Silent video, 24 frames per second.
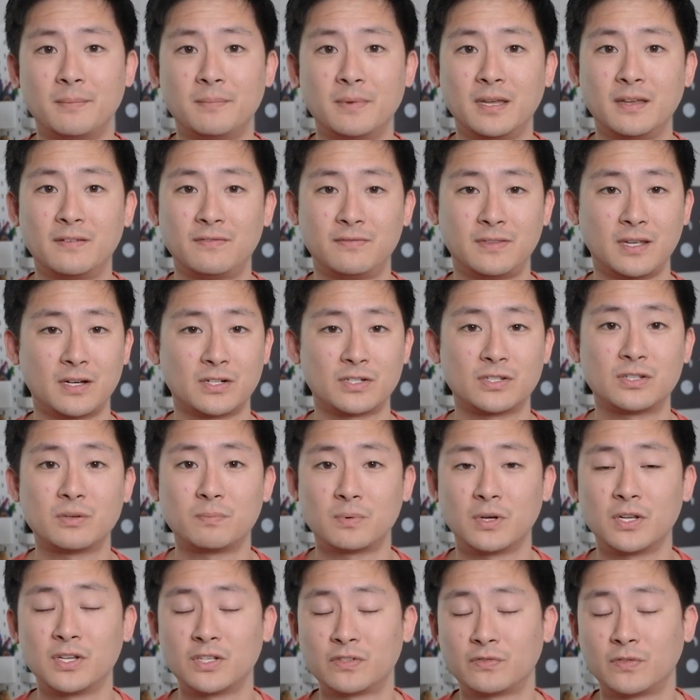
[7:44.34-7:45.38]
if they're
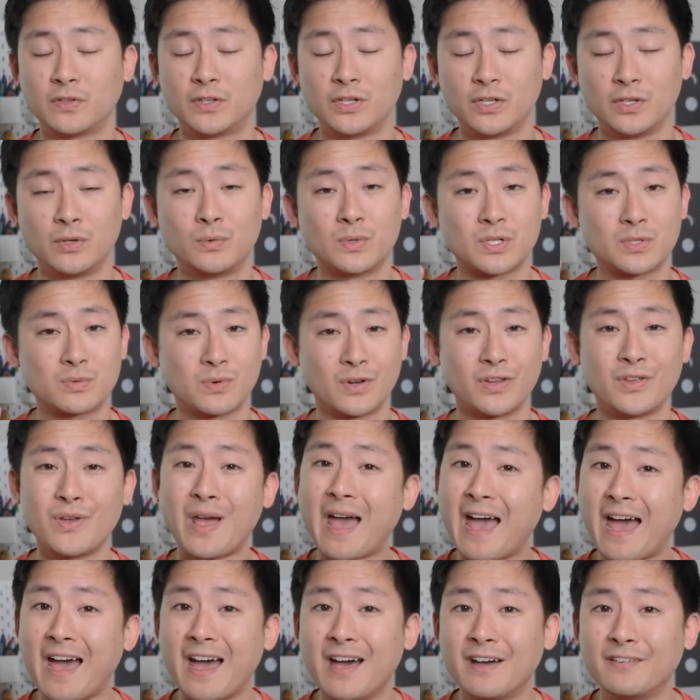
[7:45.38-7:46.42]
super useful to you, which one you
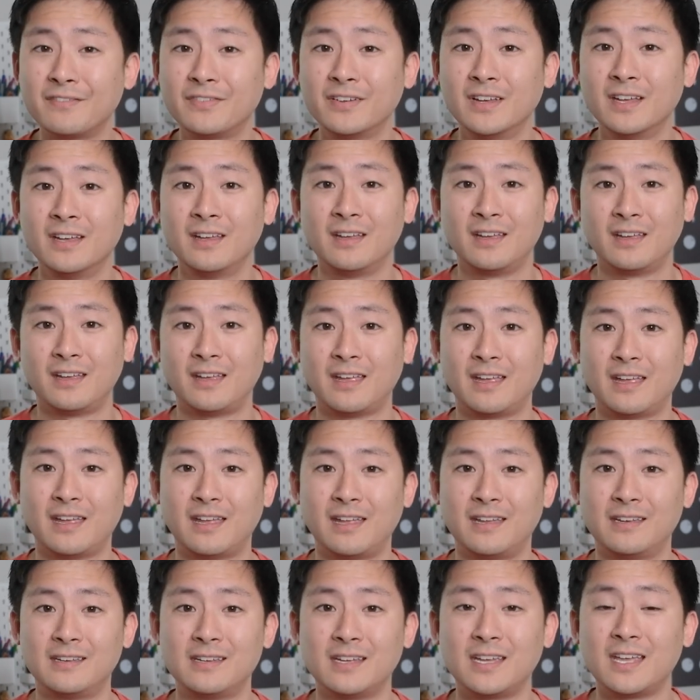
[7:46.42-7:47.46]
have,
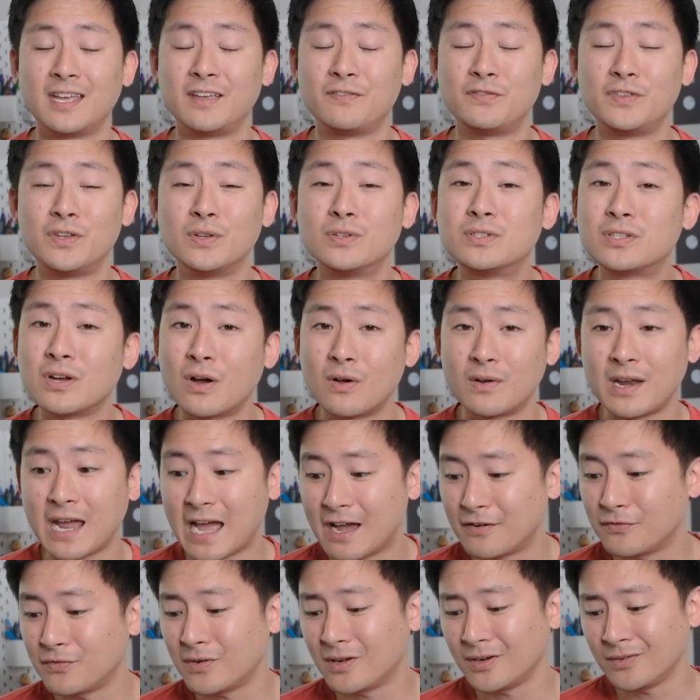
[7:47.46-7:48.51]
and if you don't
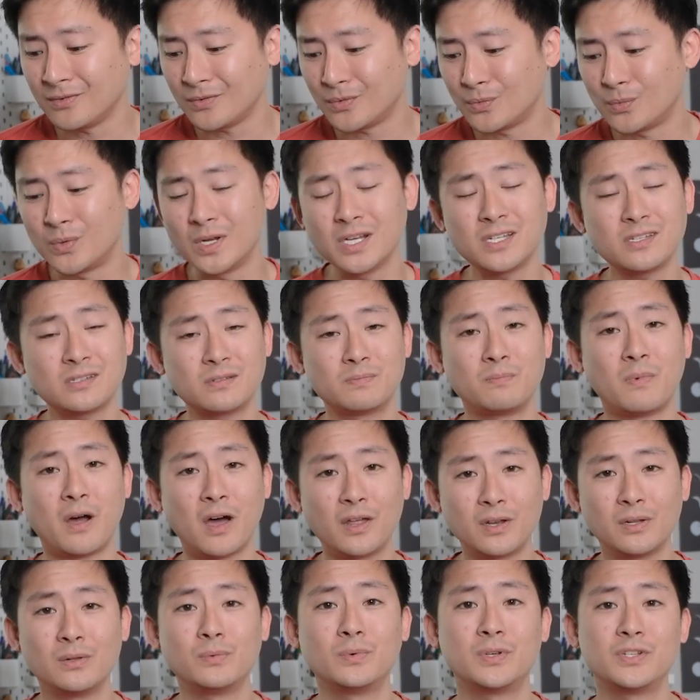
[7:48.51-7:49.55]
have one, which
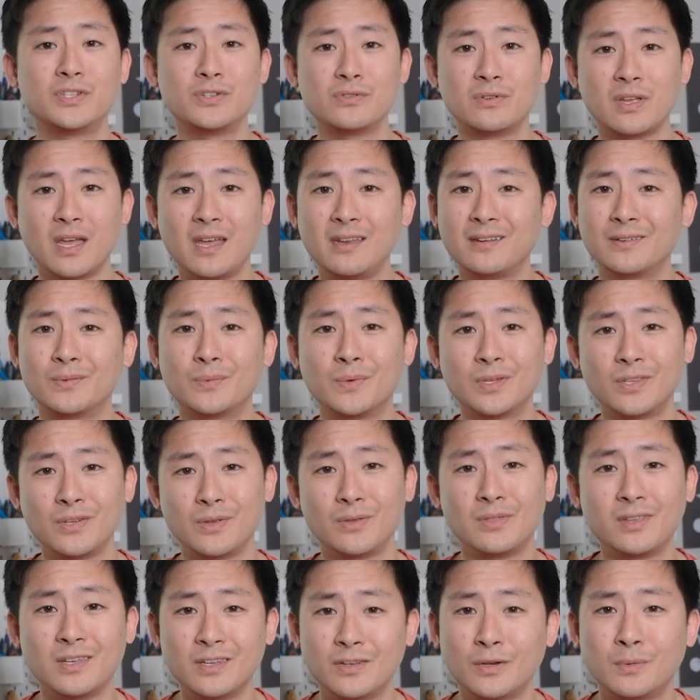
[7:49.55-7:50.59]
model would you get and what do
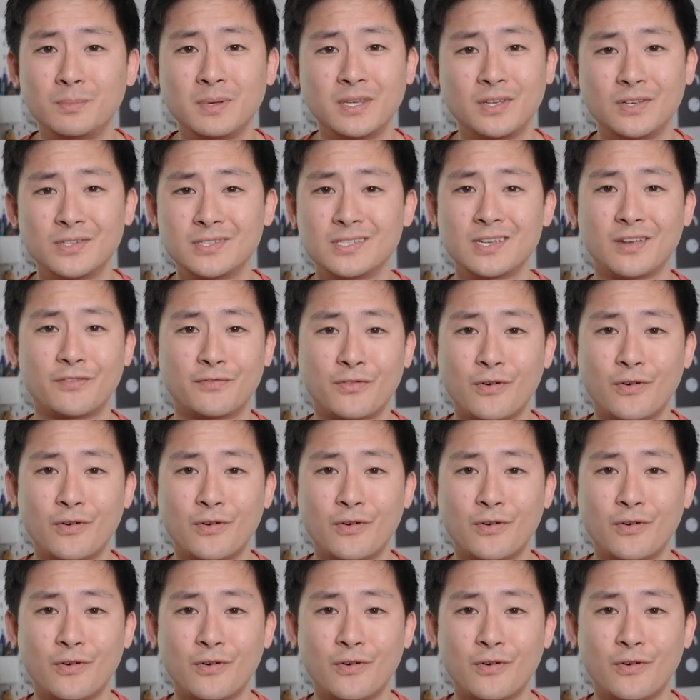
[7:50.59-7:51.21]
you think you'll be using it